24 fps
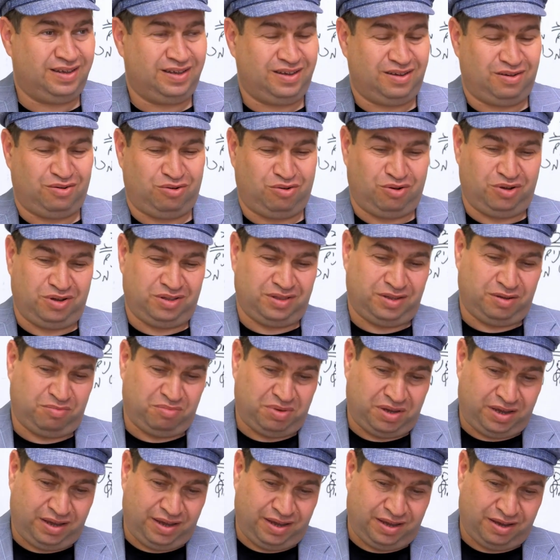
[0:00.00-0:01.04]
or in the
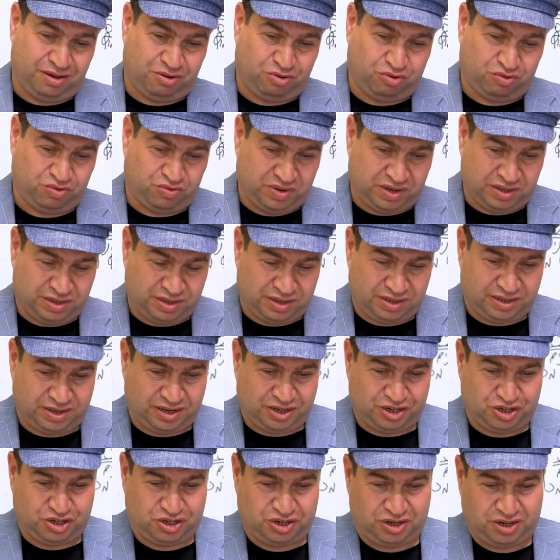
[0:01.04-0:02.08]
beginning of 20th
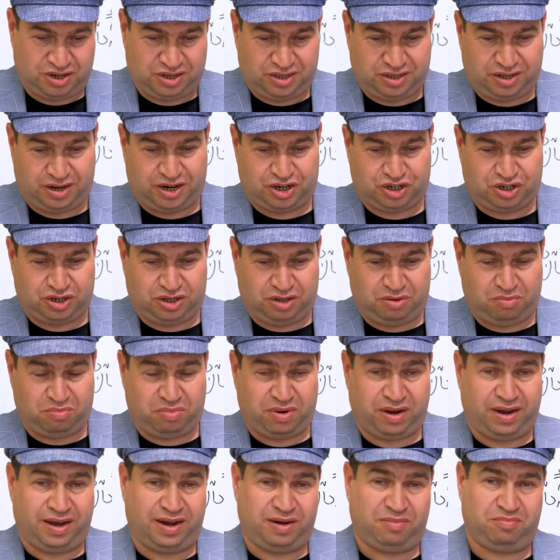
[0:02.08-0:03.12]
century in the Russian
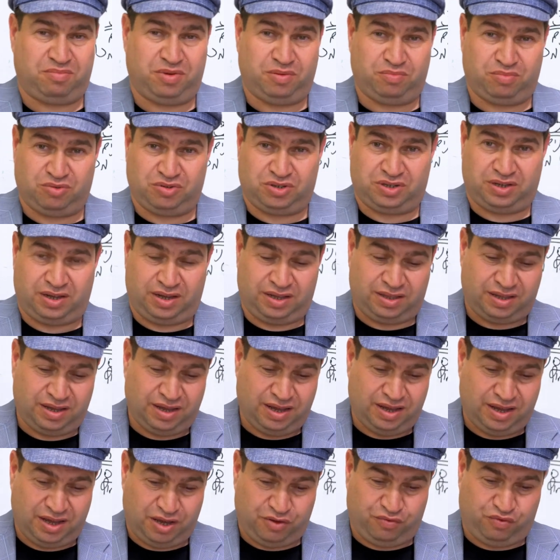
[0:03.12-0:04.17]
Empire, people said
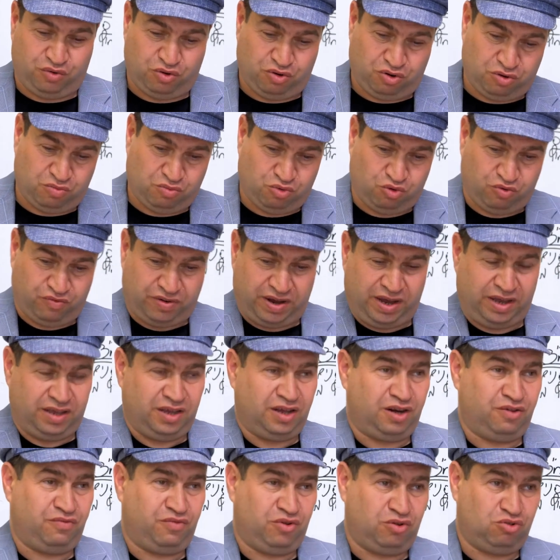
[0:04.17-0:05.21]
if you remove any
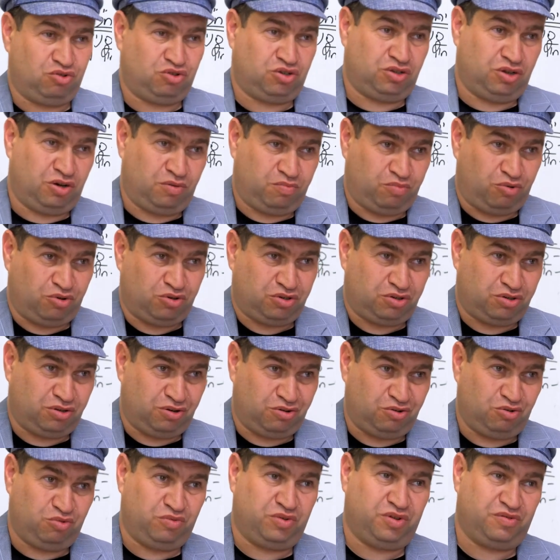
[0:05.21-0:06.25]
revolutionary
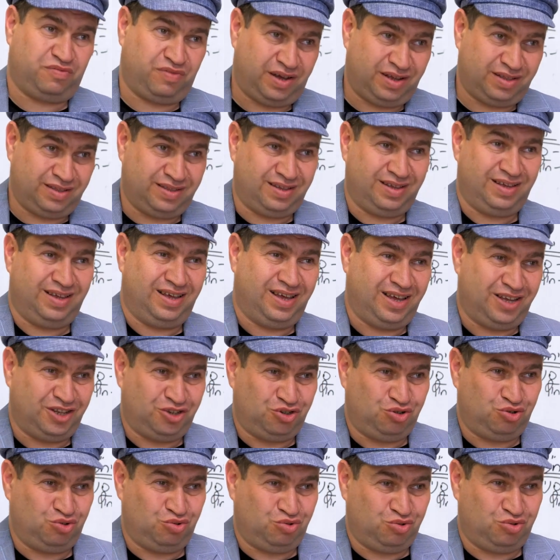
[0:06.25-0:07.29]
poster, you will find a
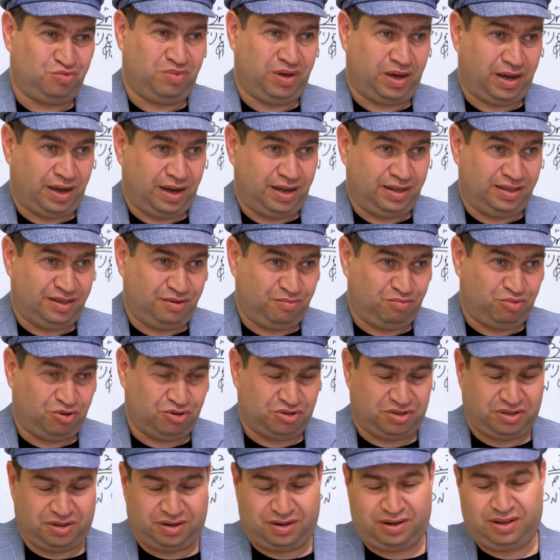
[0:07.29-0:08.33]
Jews behind the
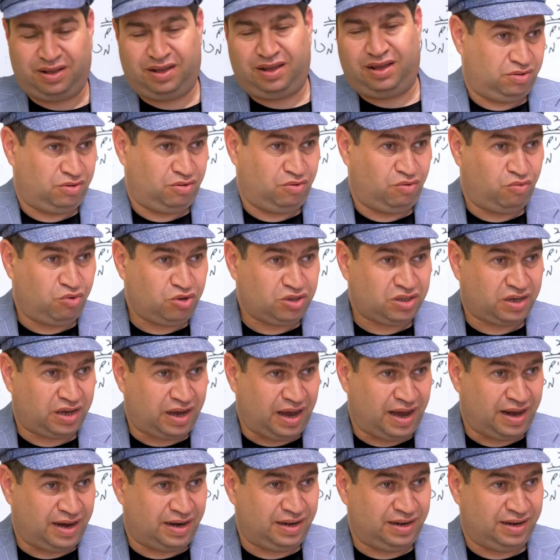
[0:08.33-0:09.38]
poster. What
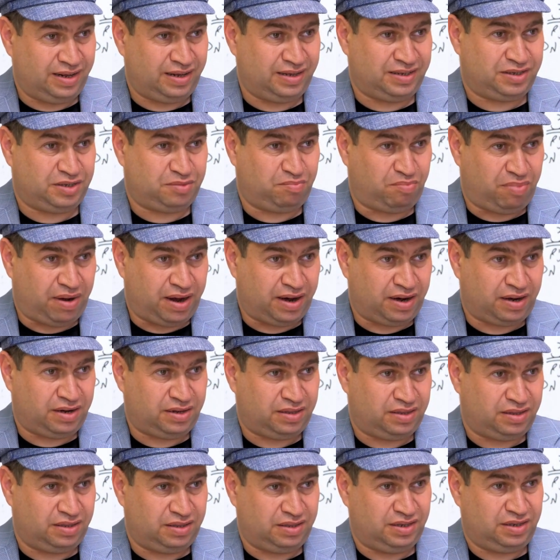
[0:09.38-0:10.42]
currently
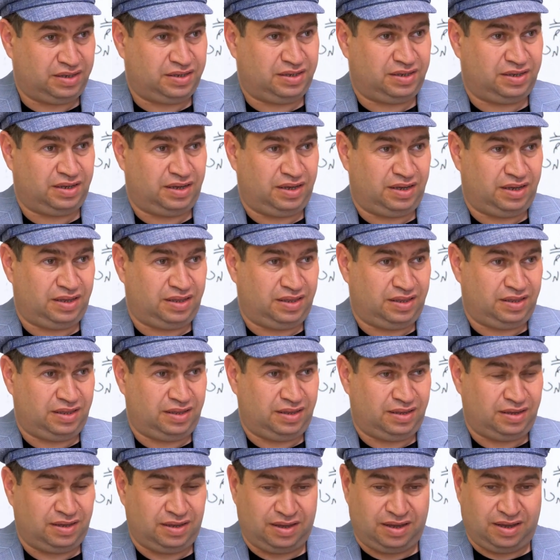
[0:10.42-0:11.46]
sparked this
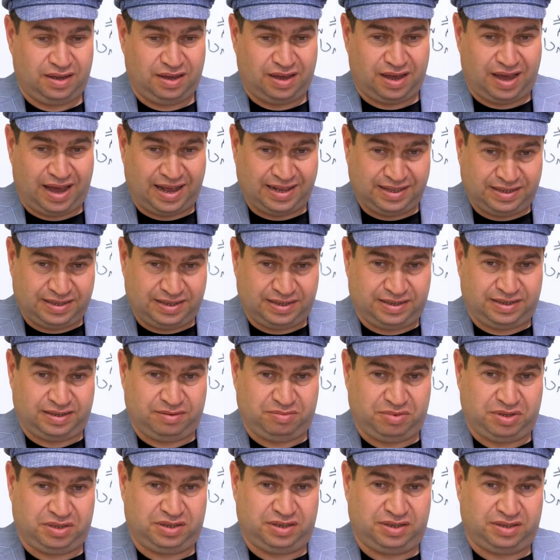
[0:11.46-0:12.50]

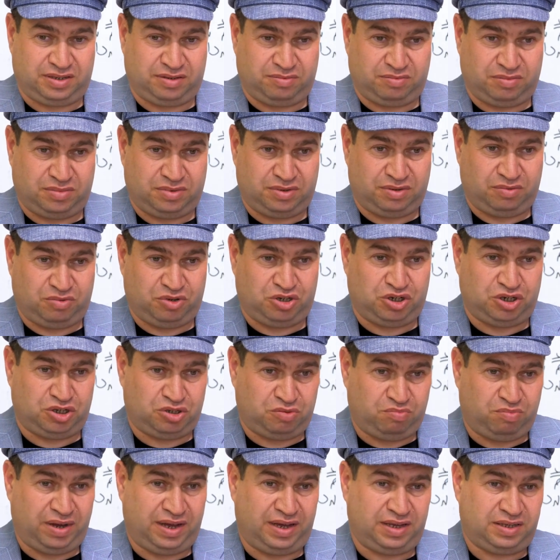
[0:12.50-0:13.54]
anti-Semitism, which is
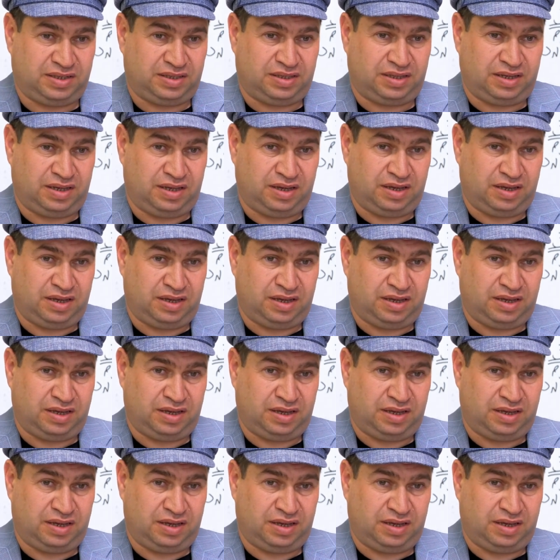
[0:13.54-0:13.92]
based